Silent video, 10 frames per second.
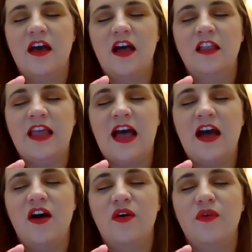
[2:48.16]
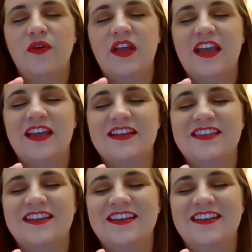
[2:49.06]
Allow
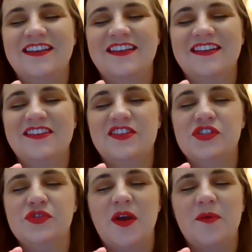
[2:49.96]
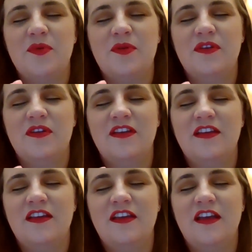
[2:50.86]
it to drip
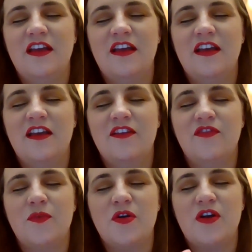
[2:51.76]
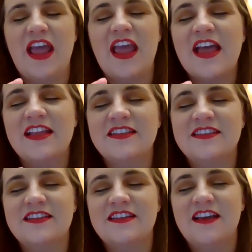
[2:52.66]
from your
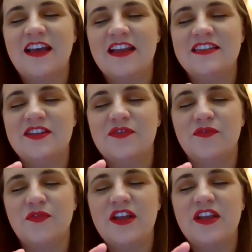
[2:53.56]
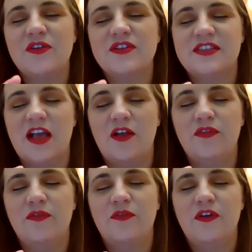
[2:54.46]
hands and to free
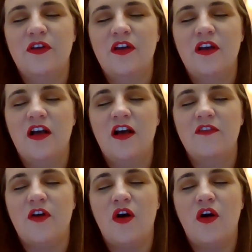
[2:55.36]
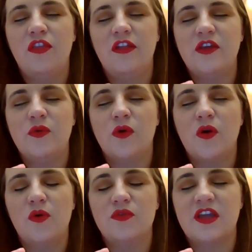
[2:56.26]
yourself of all that you were
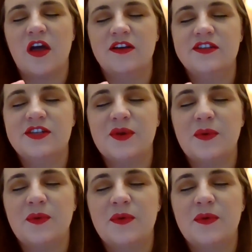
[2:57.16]
holding on to.